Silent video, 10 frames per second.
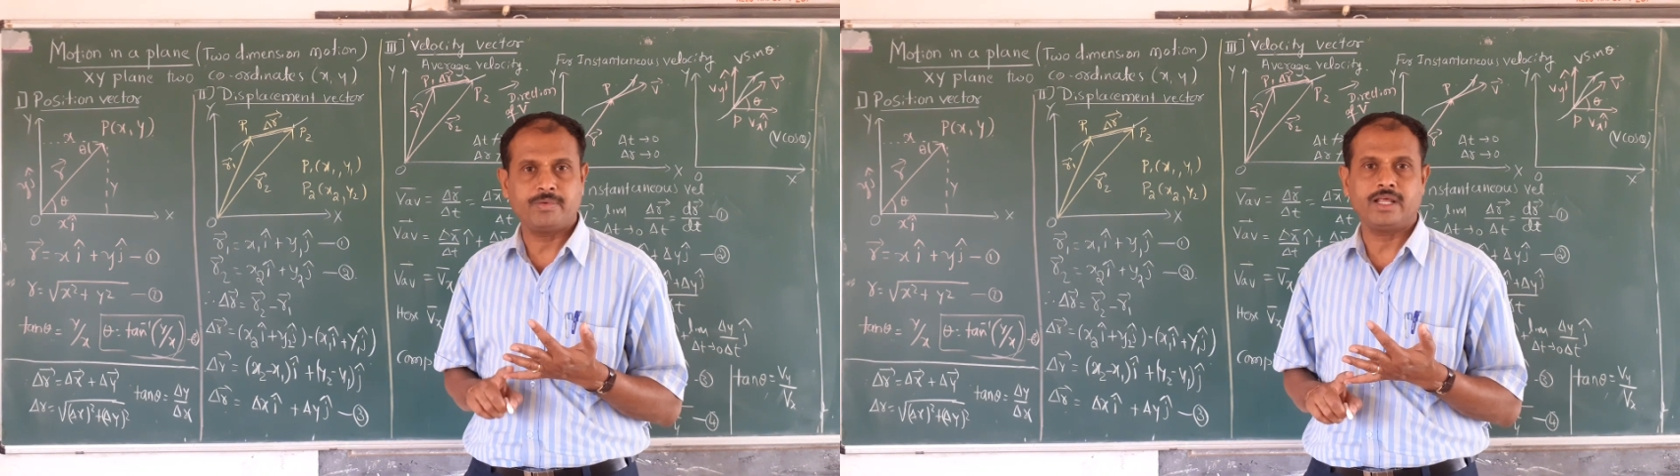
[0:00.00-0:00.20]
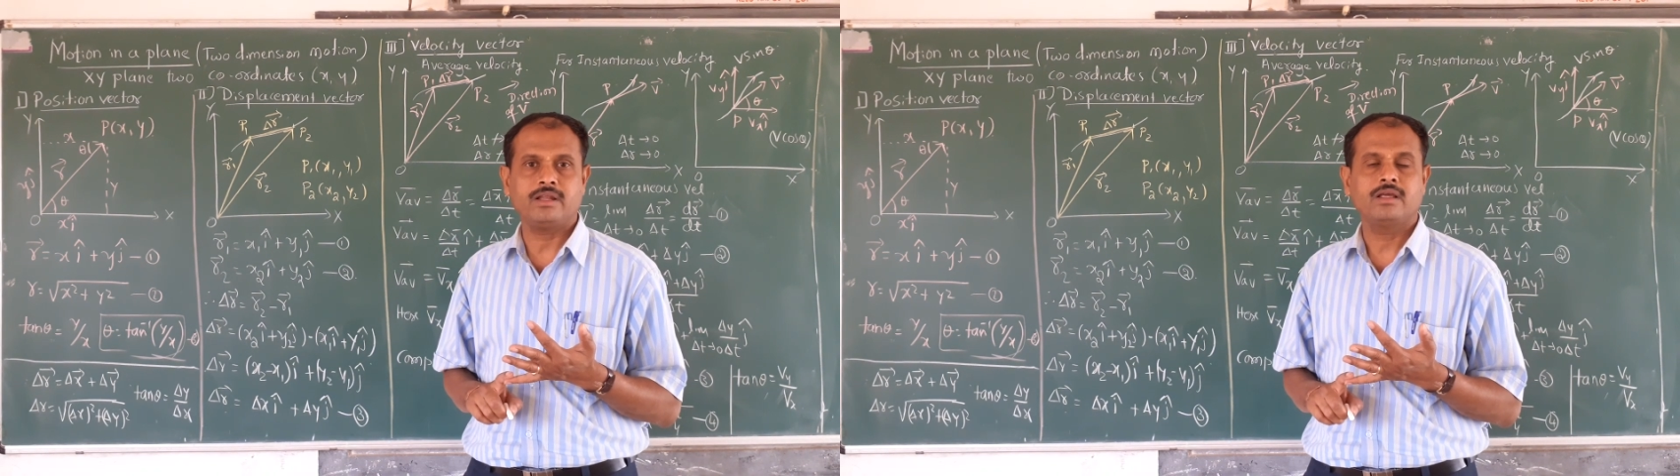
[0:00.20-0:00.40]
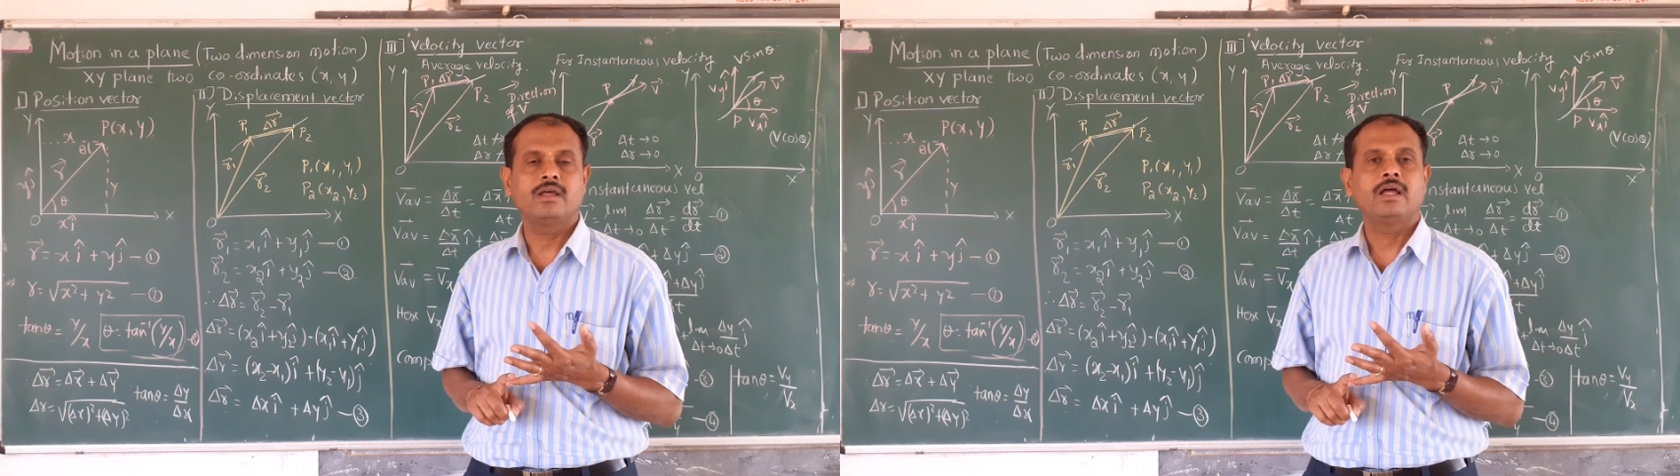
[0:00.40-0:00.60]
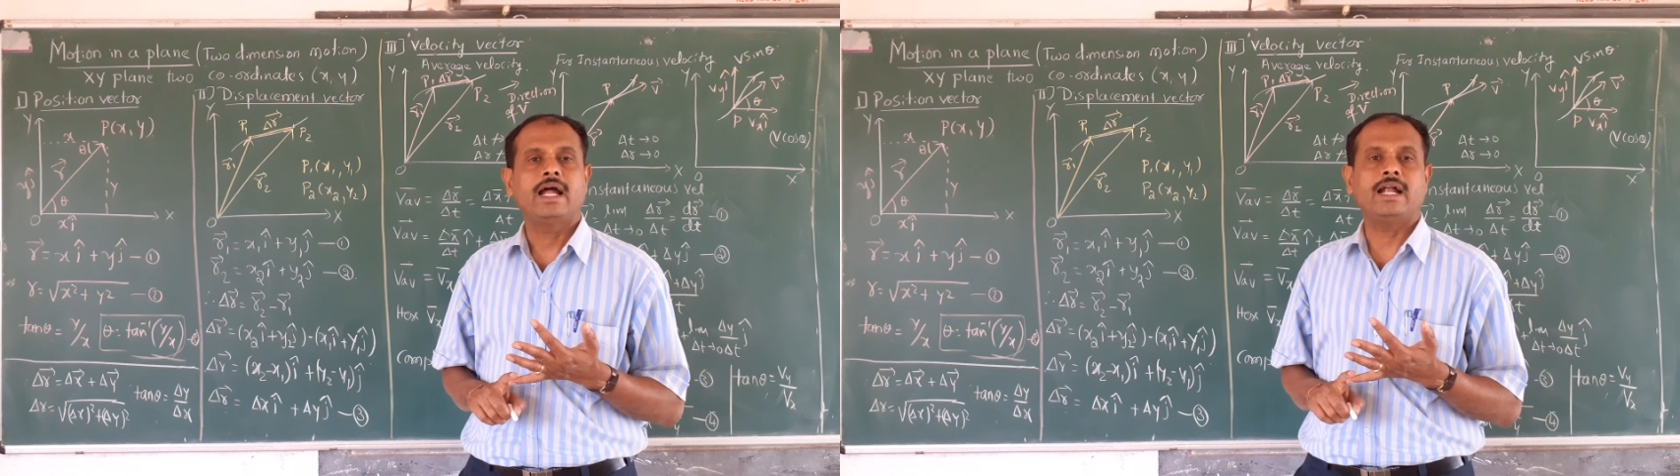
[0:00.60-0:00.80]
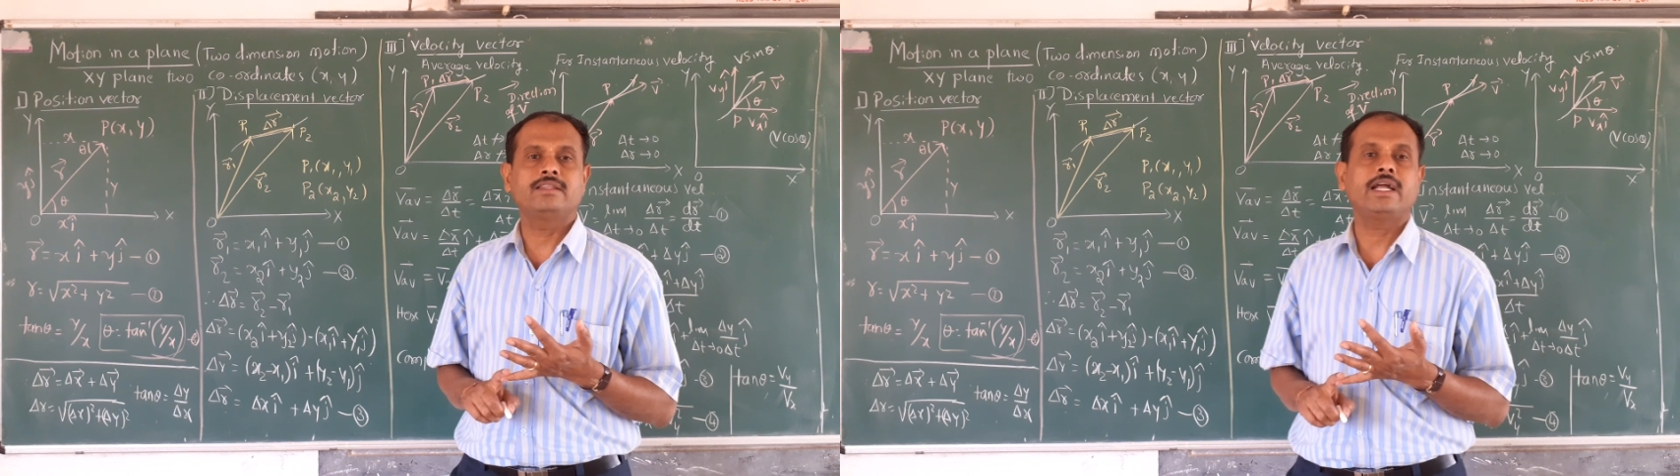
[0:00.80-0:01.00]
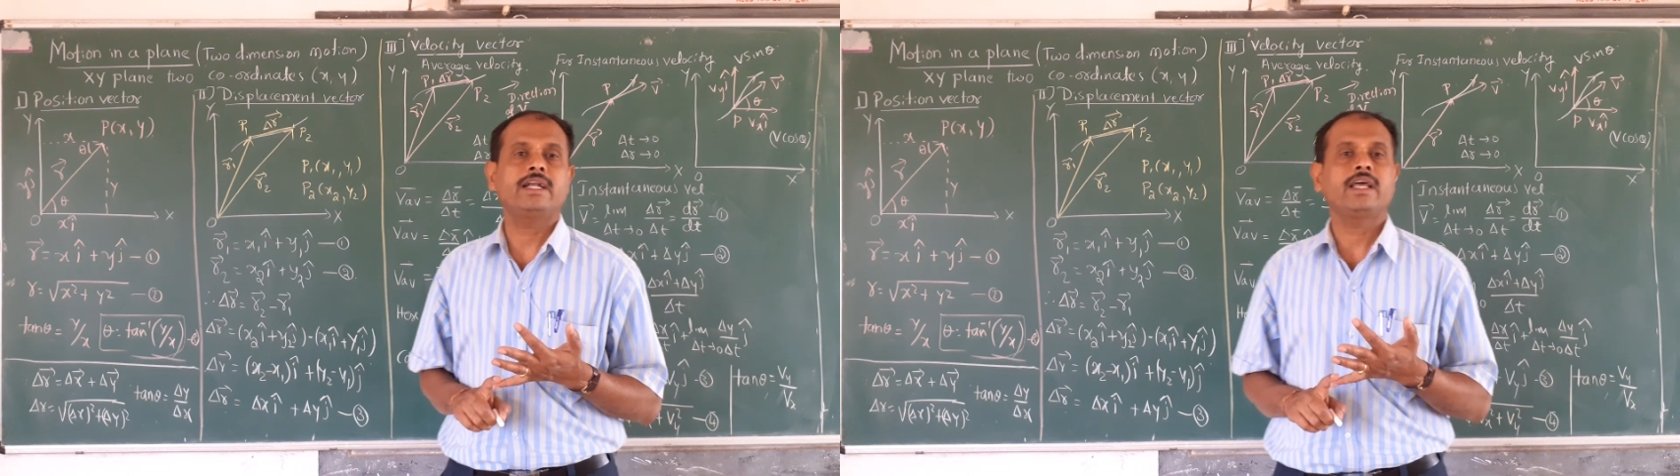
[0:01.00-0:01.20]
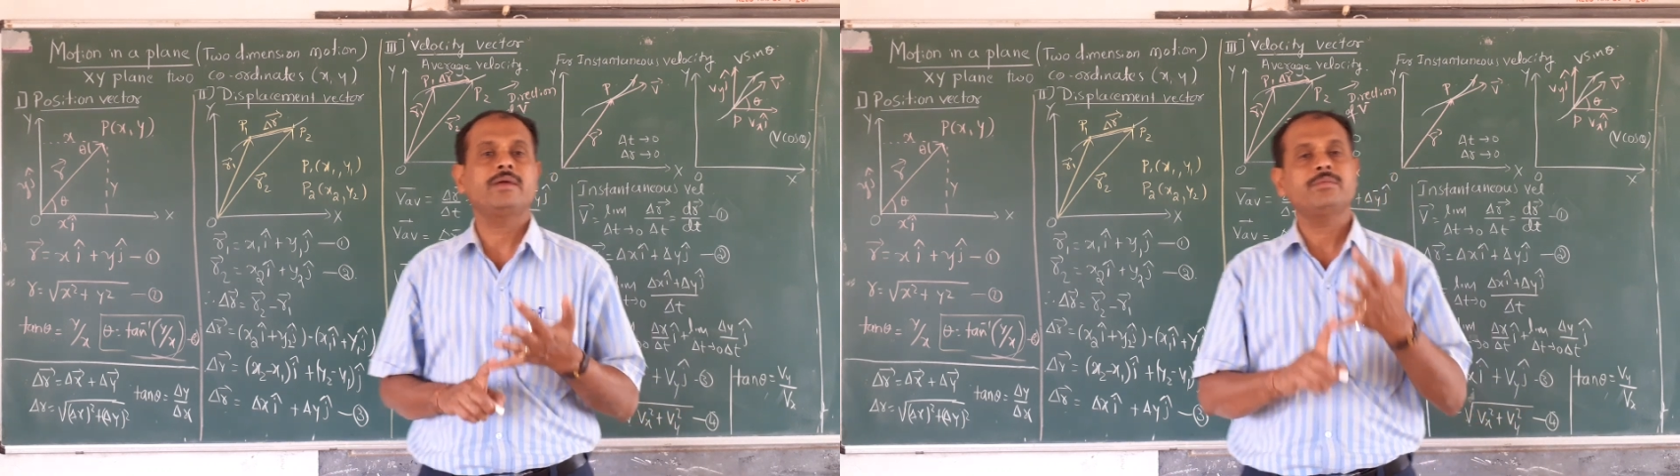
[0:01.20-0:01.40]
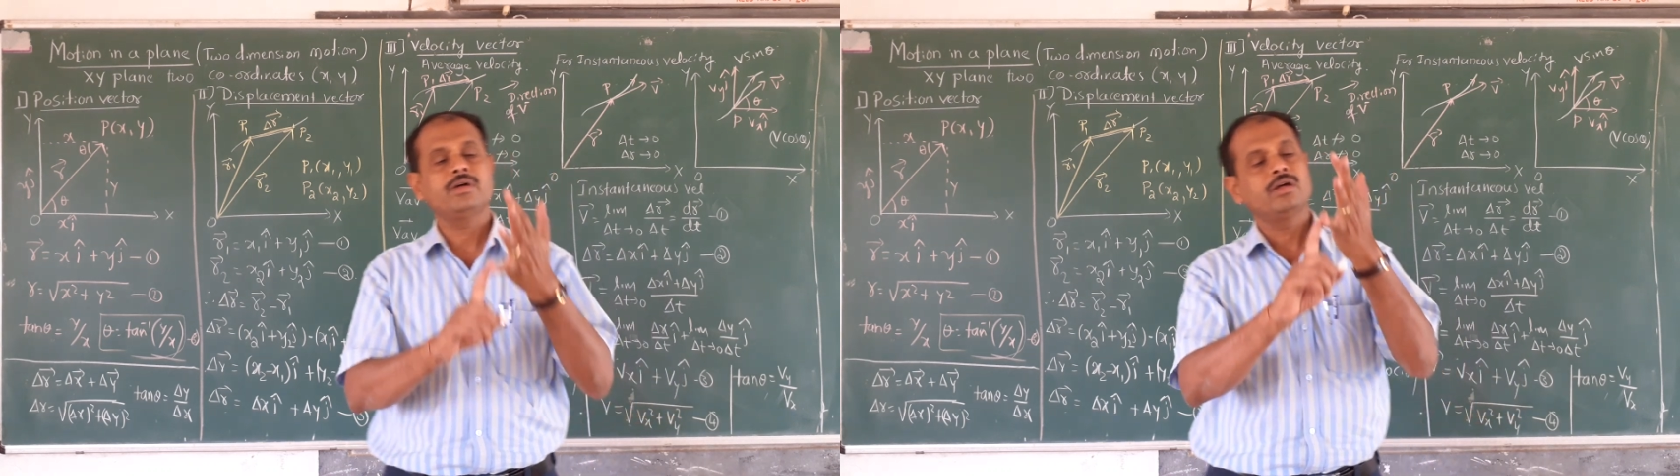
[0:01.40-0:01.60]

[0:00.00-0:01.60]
plane, at that time,